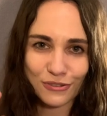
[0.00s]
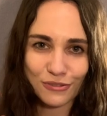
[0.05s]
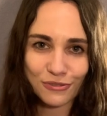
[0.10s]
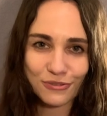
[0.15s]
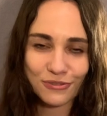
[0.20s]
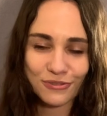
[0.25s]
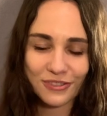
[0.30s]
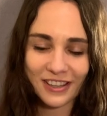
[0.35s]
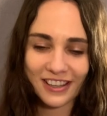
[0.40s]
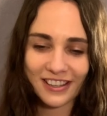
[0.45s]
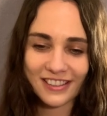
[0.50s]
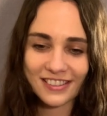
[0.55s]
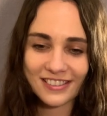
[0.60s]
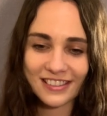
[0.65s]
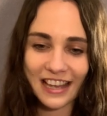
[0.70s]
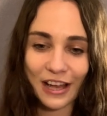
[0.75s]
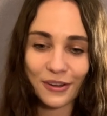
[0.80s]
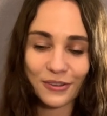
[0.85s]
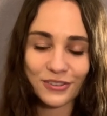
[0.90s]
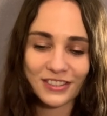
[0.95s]
of
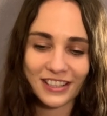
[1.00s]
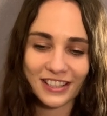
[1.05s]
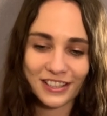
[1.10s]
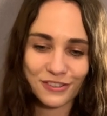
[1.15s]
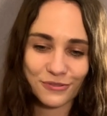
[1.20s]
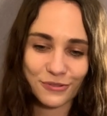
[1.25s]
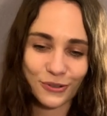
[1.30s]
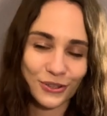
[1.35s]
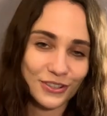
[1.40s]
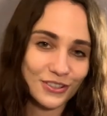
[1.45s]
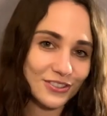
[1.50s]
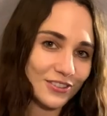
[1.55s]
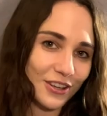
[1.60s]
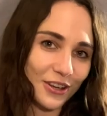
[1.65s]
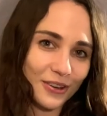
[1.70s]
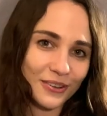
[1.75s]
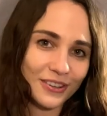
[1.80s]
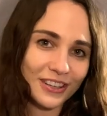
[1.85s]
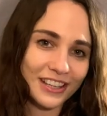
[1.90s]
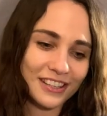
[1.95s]
sound to his voice,
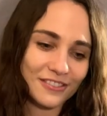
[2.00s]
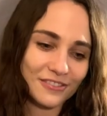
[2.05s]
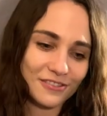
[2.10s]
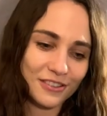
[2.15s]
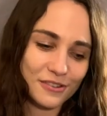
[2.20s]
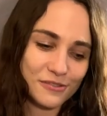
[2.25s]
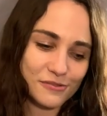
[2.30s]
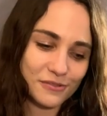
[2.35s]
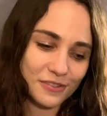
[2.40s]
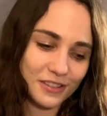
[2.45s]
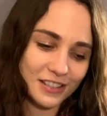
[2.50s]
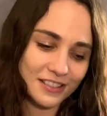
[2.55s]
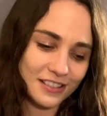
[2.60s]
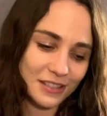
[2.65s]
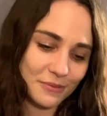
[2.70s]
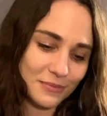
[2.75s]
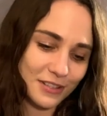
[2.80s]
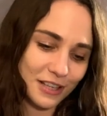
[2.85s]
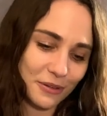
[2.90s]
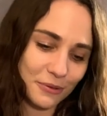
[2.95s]
so it
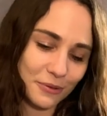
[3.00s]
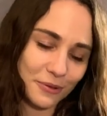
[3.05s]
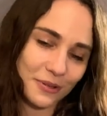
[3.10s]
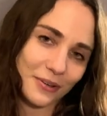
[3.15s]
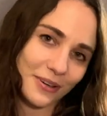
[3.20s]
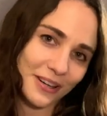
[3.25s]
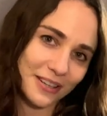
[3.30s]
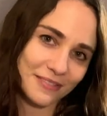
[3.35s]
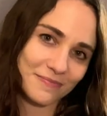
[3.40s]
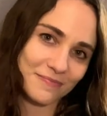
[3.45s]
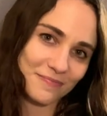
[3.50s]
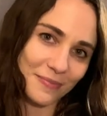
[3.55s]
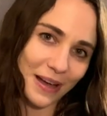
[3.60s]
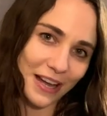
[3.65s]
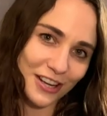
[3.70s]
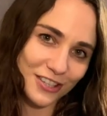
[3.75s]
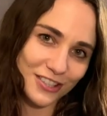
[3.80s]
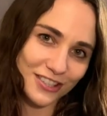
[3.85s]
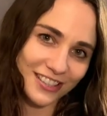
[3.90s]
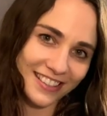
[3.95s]
seems like we were quite
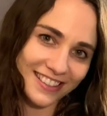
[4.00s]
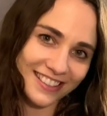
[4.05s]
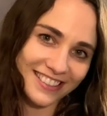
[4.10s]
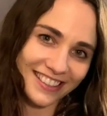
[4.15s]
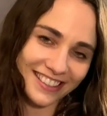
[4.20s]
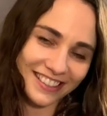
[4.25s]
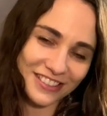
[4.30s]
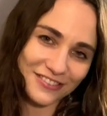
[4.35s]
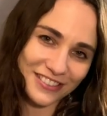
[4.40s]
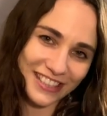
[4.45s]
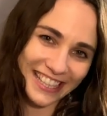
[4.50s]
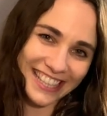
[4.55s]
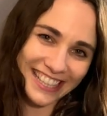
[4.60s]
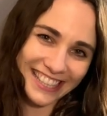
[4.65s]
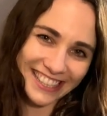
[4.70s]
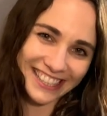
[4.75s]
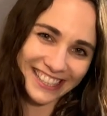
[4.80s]
matched instinctively.